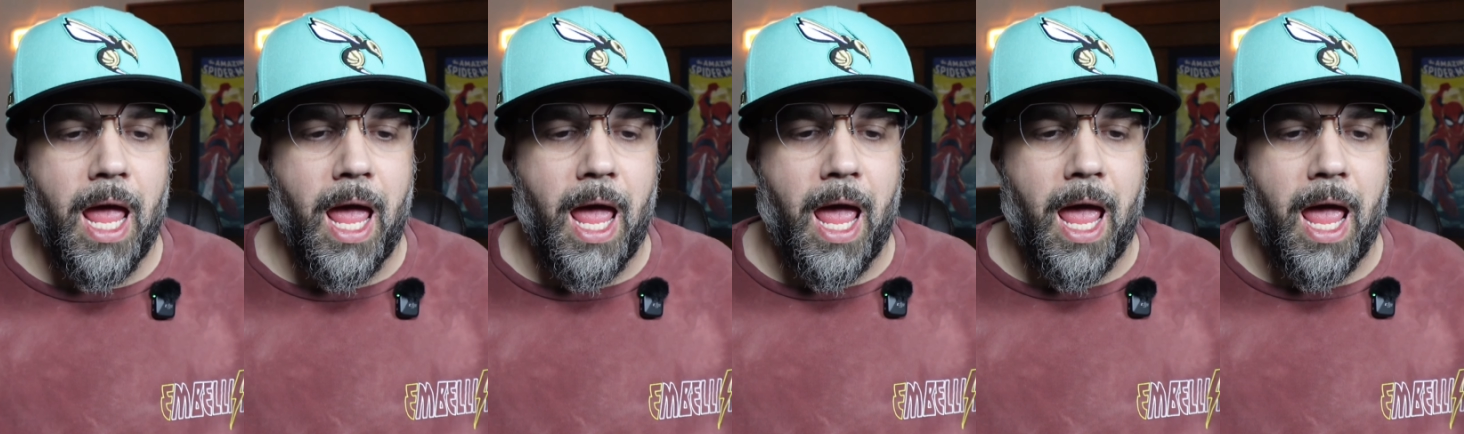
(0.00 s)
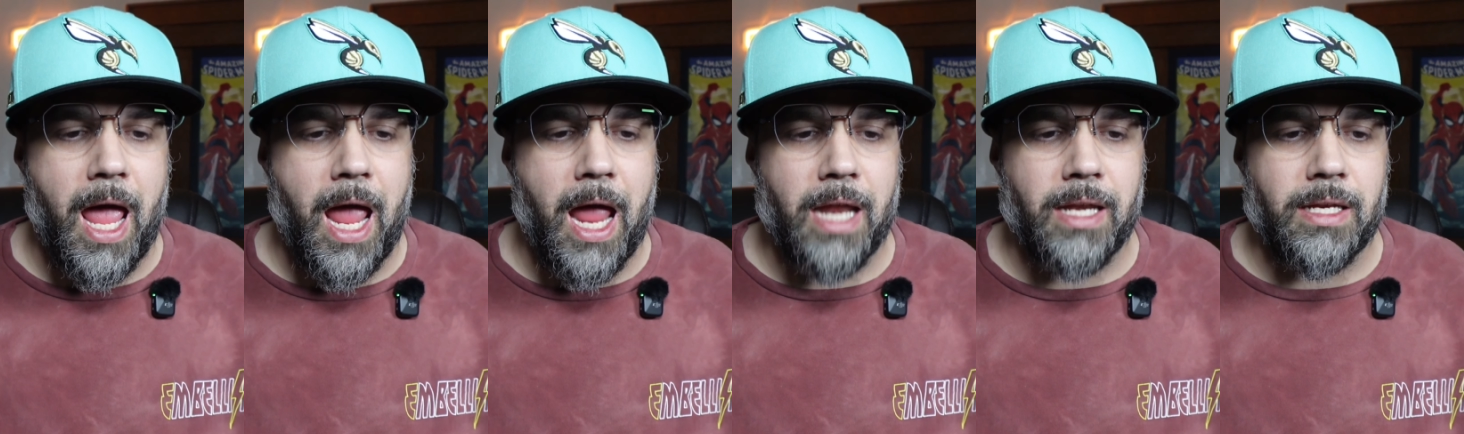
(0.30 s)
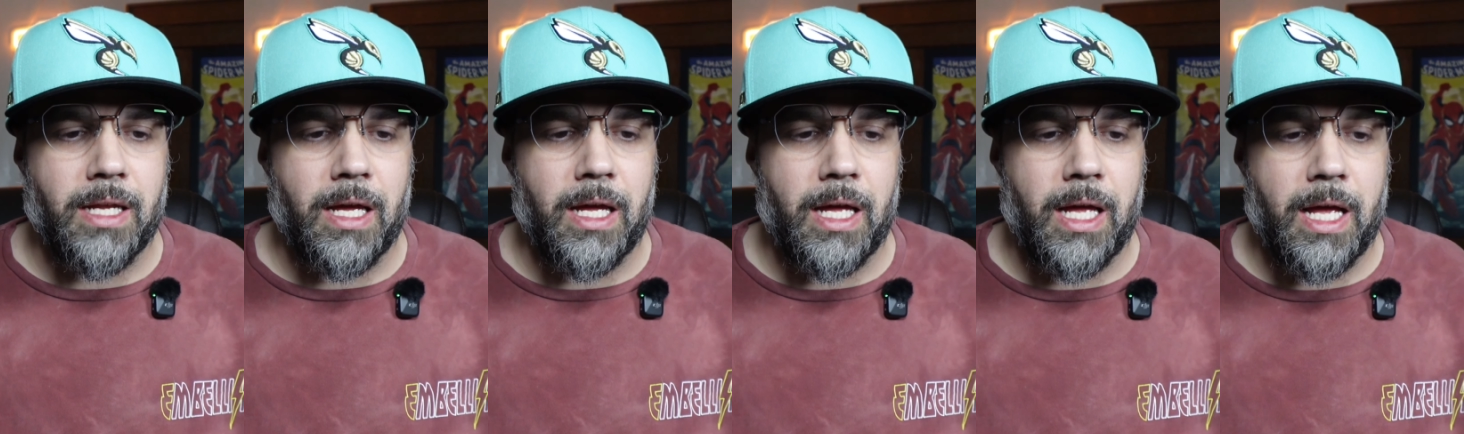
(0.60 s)
And
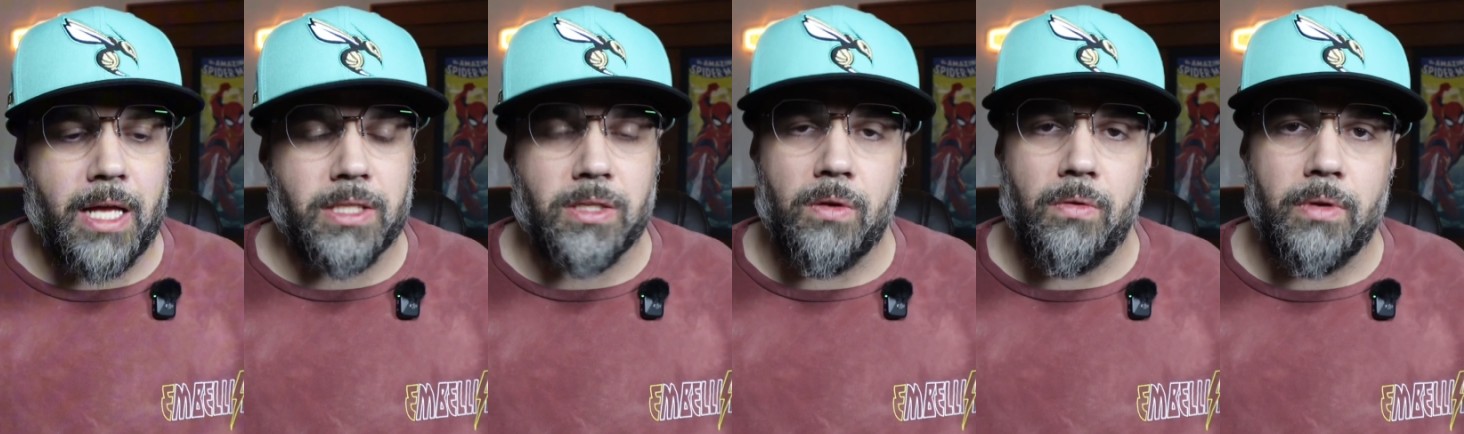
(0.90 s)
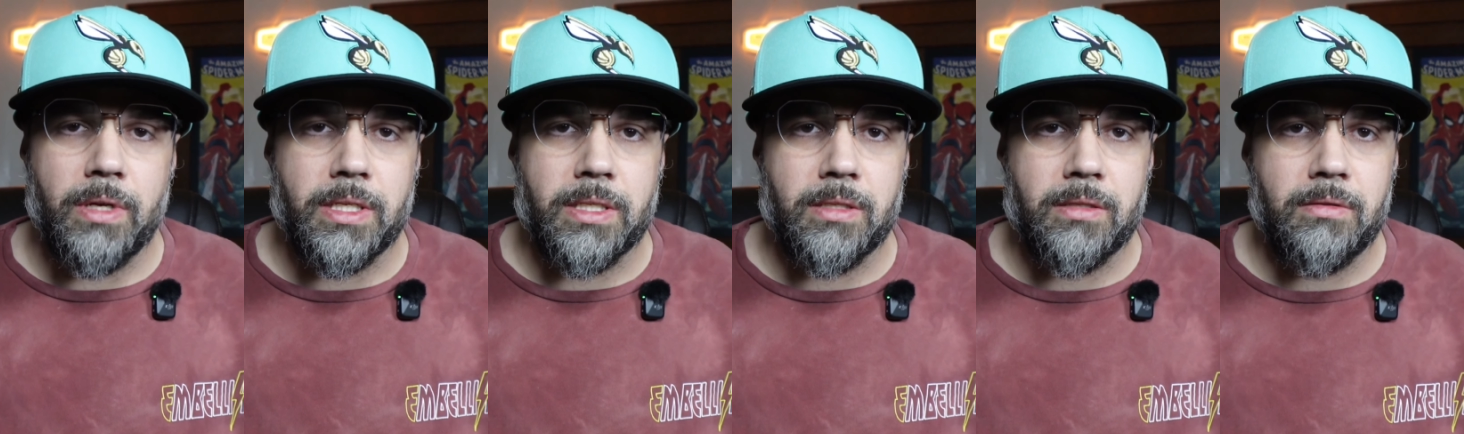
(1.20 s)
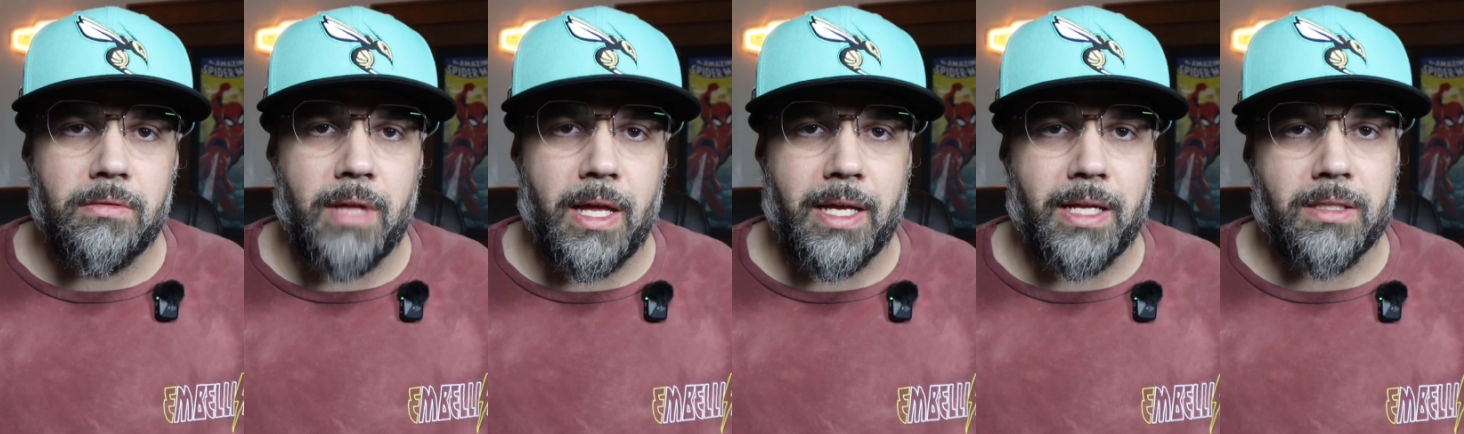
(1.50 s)
as always,
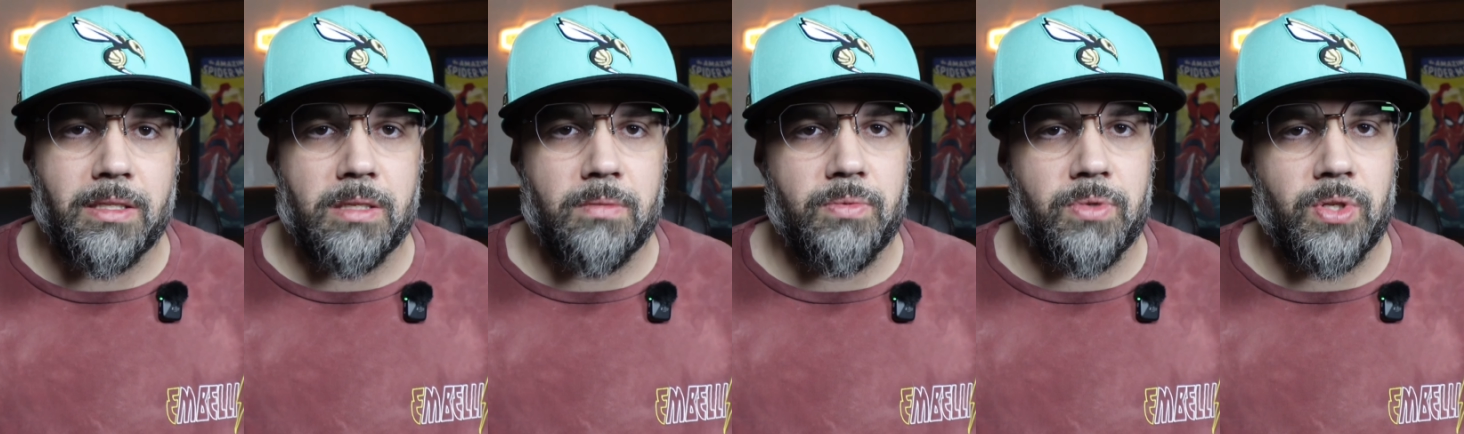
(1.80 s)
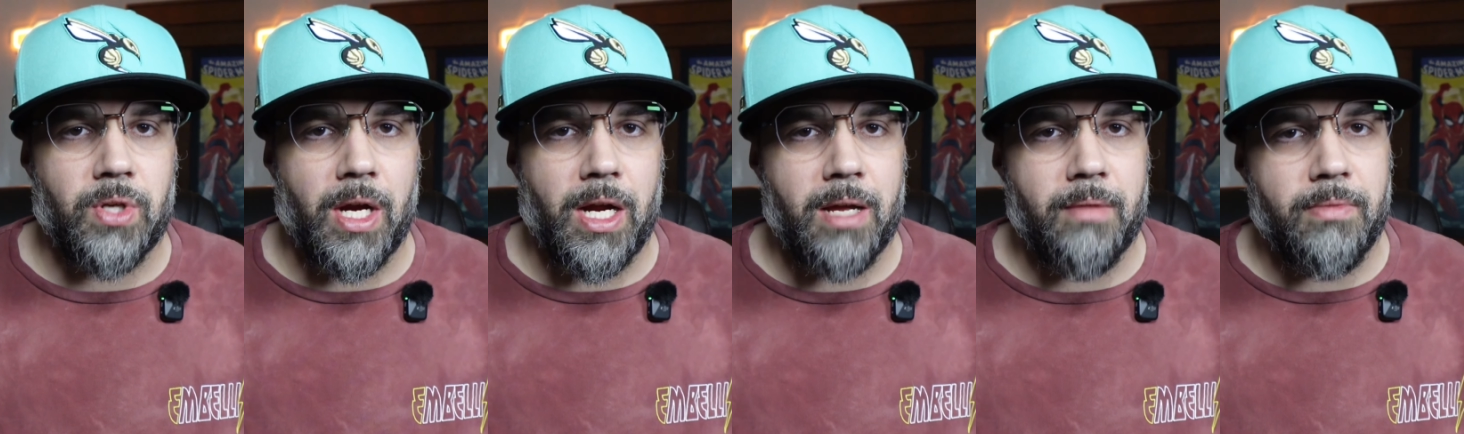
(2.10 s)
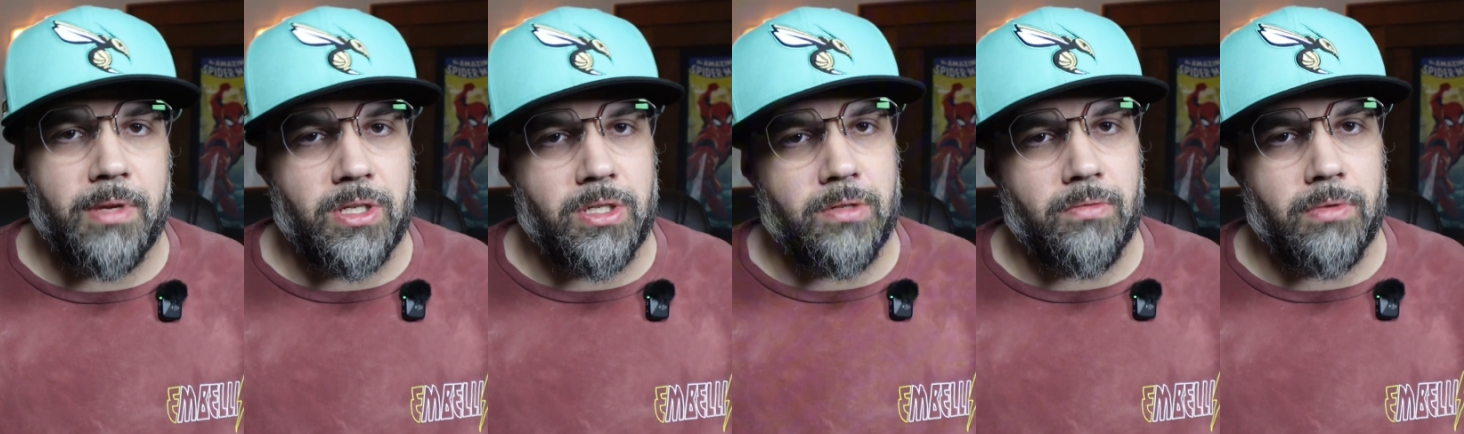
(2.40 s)
like and subscribe,
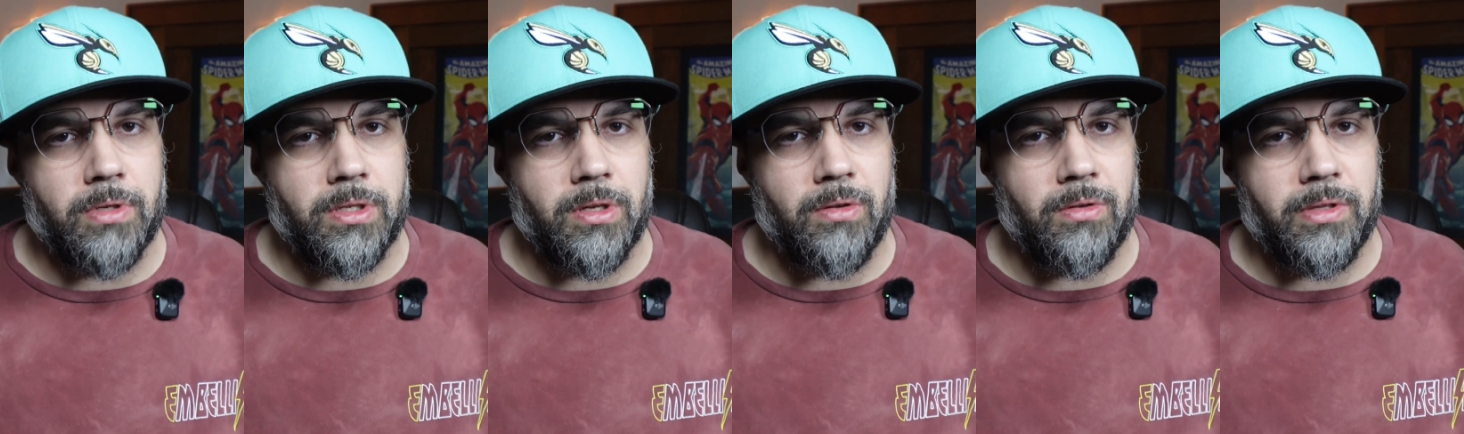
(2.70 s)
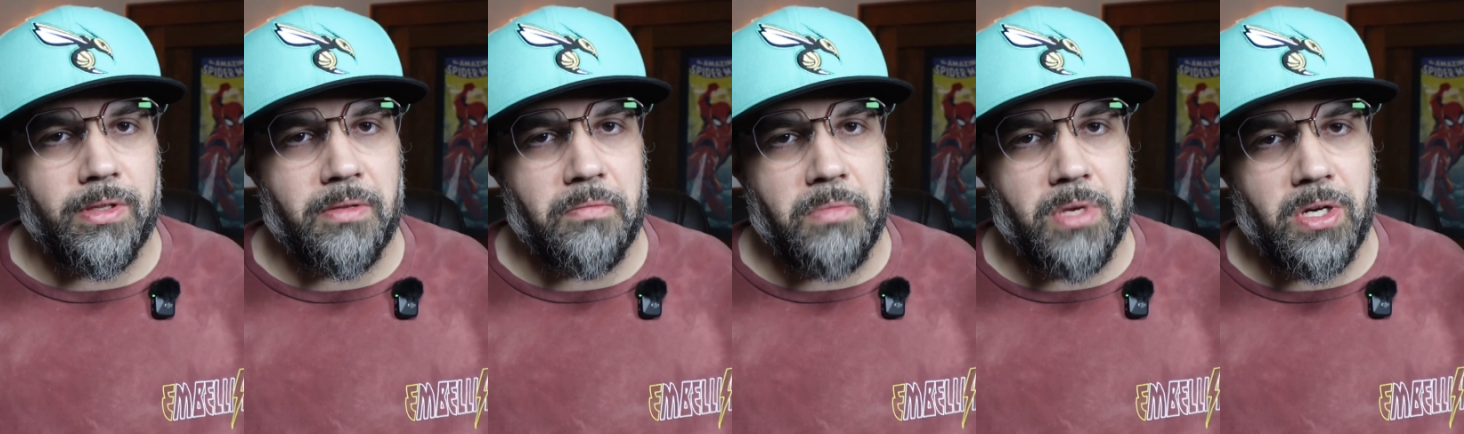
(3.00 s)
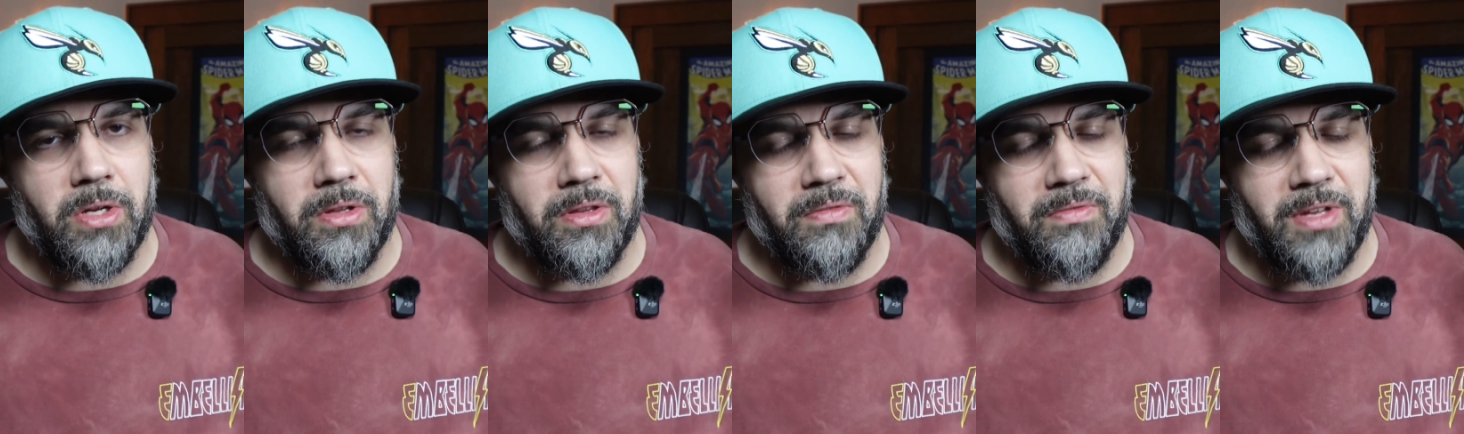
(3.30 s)
as you were told in the
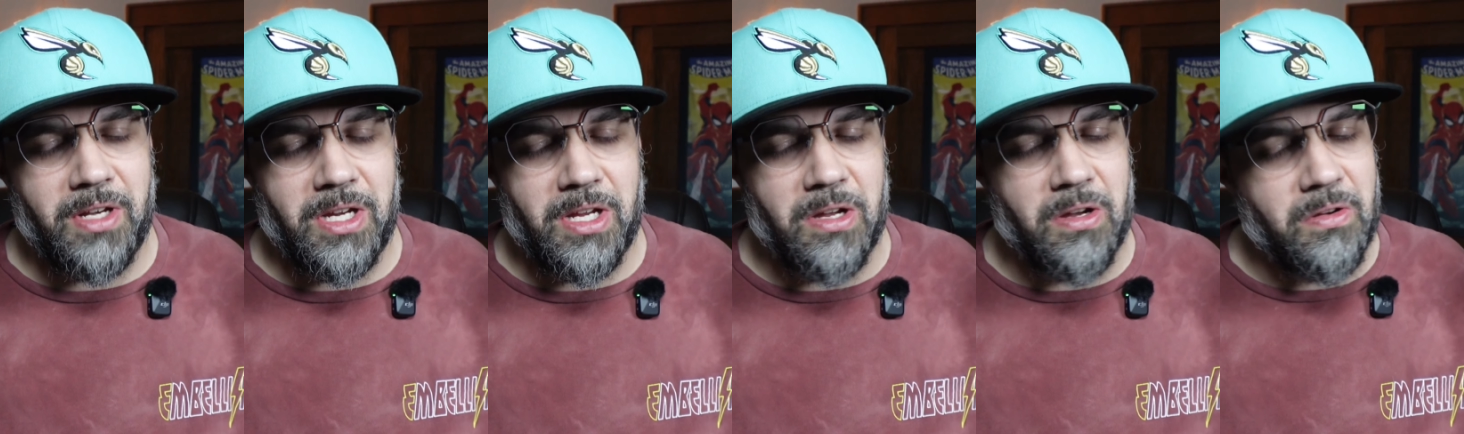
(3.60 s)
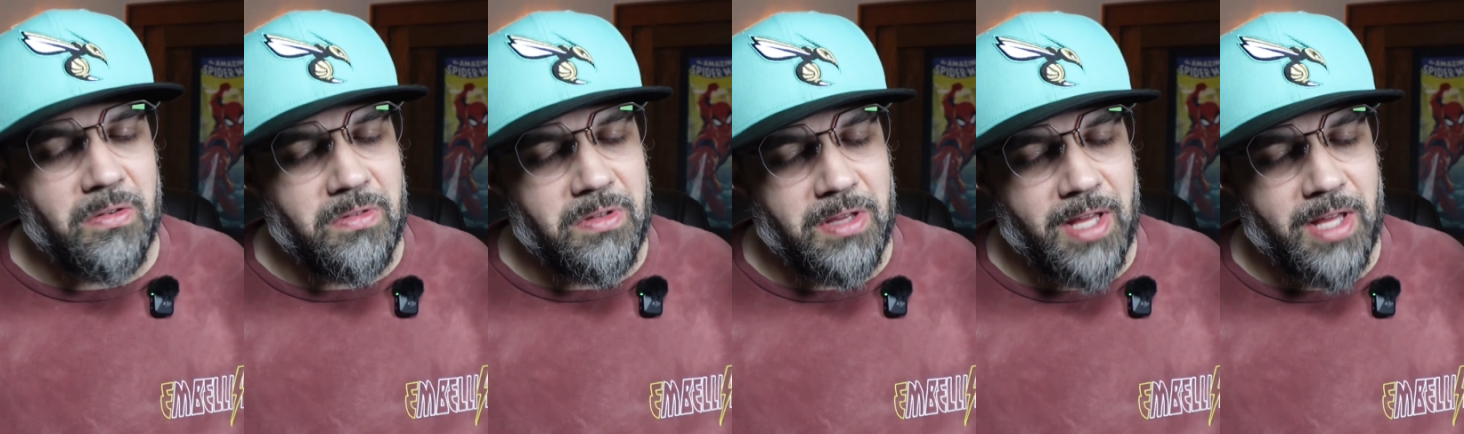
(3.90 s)
middle of the video.